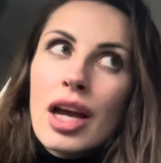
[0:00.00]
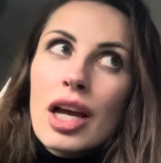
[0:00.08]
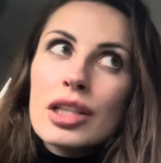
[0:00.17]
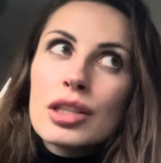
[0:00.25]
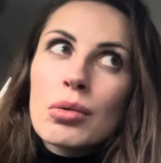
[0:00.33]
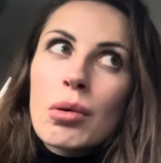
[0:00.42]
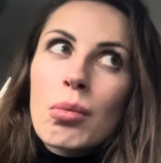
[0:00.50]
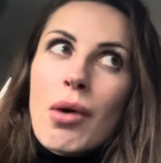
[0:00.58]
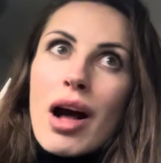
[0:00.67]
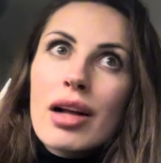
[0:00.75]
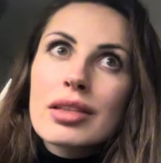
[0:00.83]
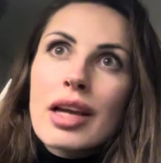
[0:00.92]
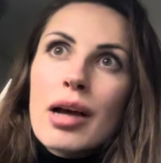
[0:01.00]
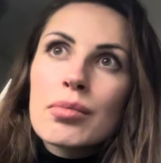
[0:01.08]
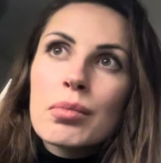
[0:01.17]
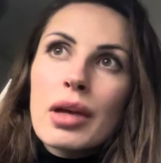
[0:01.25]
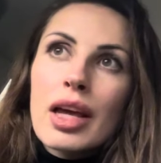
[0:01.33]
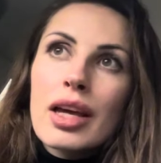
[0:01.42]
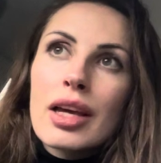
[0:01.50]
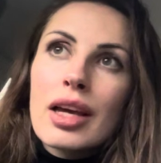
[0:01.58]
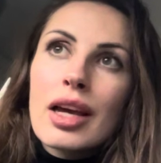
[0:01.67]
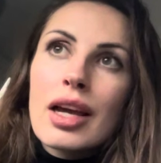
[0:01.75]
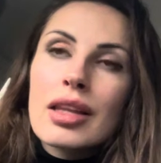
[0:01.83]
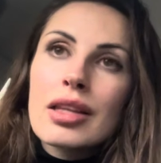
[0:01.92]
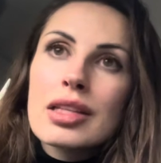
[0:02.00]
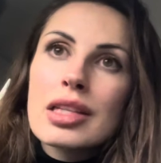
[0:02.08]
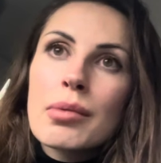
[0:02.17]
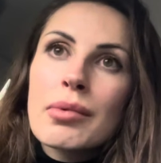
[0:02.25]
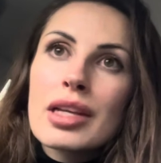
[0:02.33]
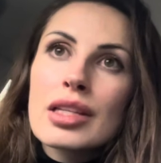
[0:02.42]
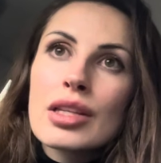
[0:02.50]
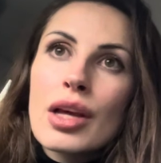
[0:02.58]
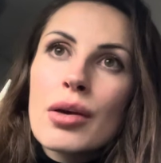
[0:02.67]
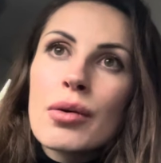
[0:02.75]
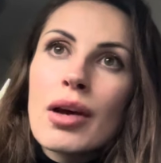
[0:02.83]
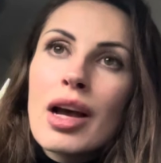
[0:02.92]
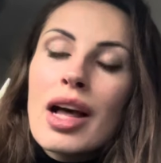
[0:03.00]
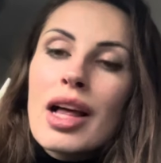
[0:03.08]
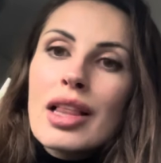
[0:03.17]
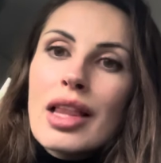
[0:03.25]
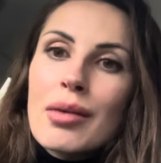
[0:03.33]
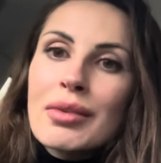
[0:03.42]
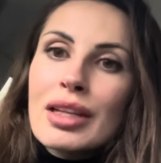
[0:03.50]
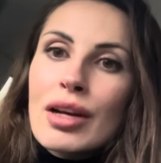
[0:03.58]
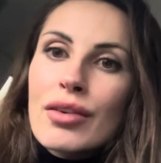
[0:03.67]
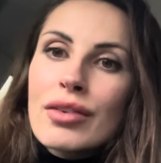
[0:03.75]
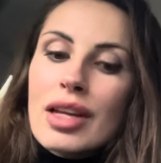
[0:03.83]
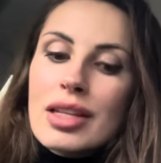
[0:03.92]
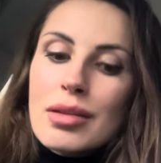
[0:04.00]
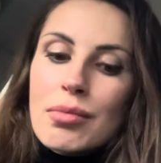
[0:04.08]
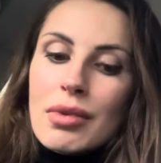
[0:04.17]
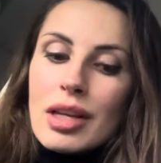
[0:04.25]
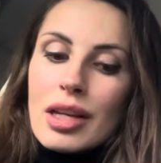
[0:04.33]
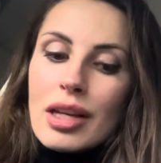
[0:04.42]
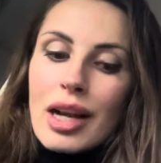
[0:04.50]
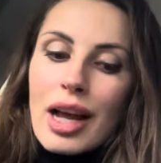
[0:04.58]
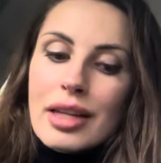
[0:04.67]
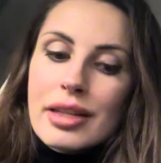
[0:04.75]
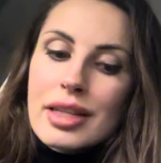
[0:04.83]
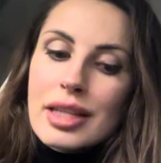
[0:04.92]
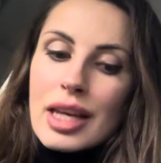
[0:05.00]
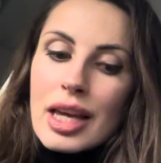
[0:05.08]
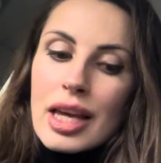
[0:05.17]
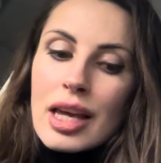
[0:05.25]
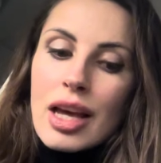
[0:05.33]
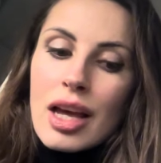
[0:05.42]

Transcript: do a wild camp here in the summer, so let me know if that's something you'd like to see.